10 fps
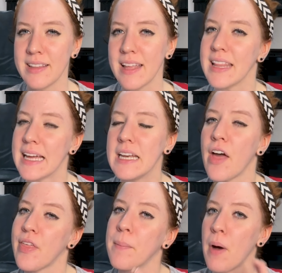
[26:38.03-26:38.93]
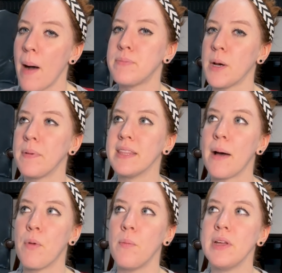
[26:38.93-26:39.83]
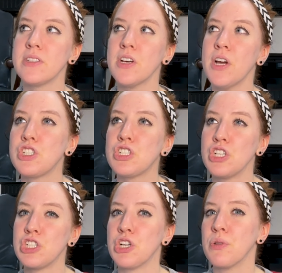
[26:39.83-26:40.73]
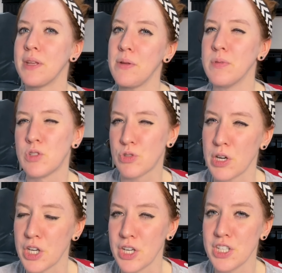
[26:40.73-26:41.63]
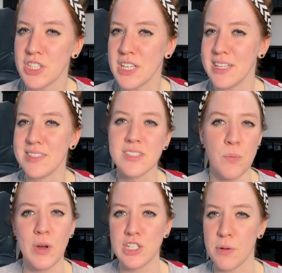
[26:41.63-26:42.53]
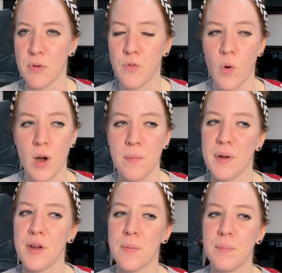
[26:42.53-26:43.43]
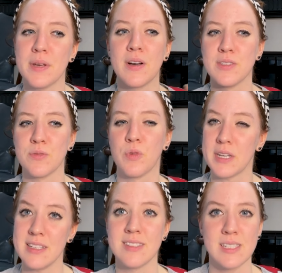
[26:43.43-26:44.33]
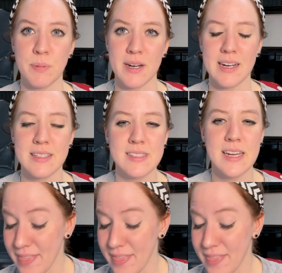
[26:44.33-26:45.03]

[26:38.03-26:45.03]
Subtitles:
that like nothing popped up in that moment to show that he was triggered in some way, shape, or form because of what he's experienced.